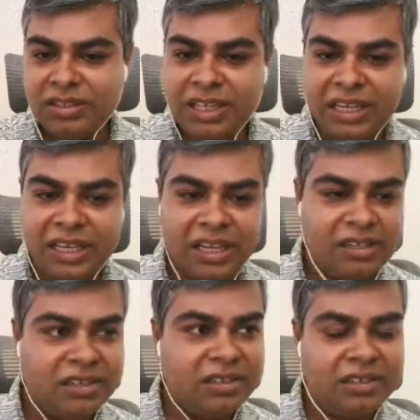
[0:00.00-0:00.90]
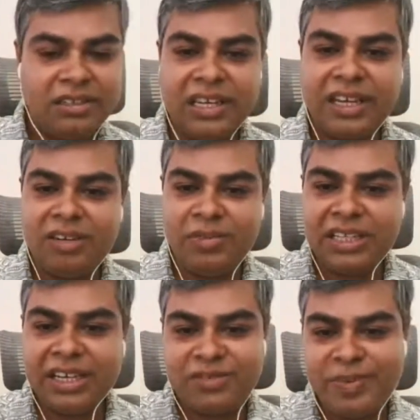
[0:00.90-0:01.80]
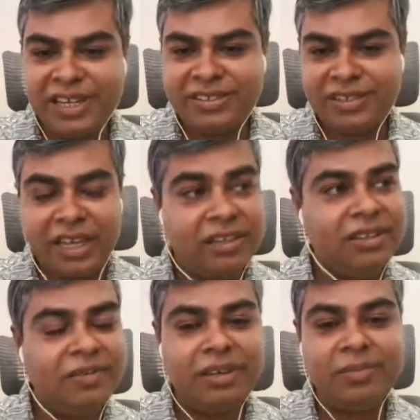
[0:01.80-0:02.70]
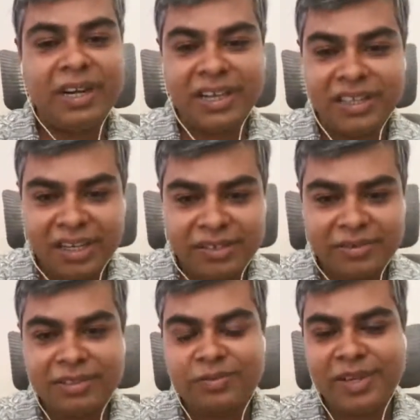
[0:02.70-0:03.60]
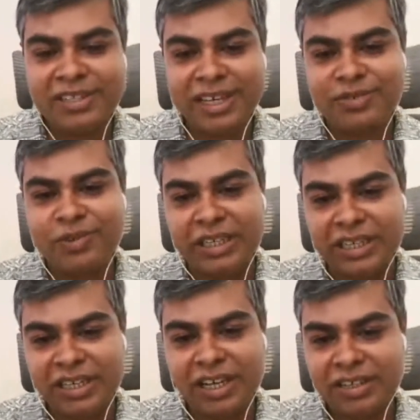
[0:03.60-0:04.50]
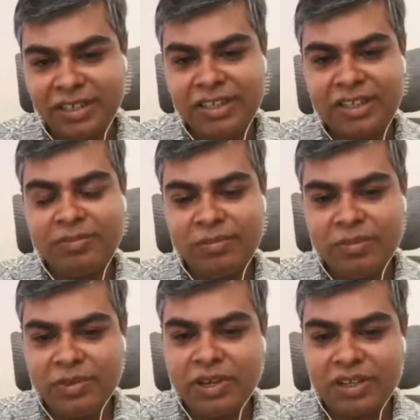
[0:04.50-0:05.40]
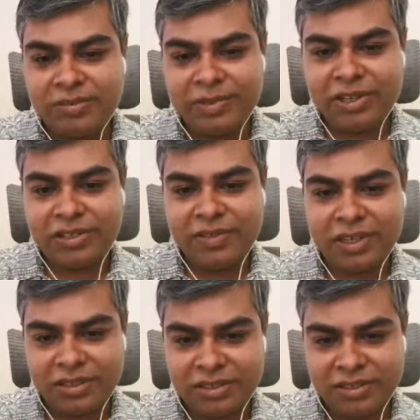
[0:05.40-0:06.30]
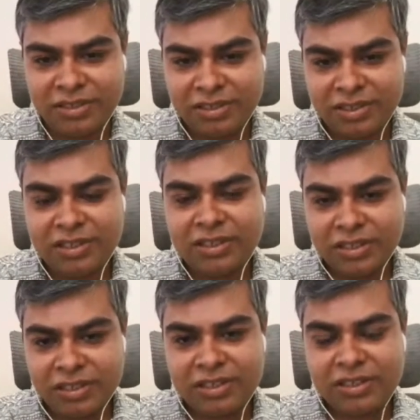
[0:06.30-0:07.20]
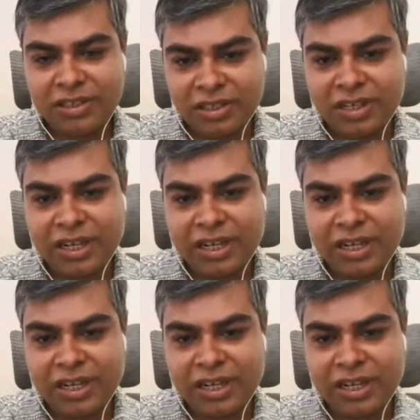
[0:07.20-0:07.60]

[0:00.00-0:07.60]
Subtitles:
They can be the space and even better than SpaceX for India. Exactly. Exactly. We do at lesser cost with more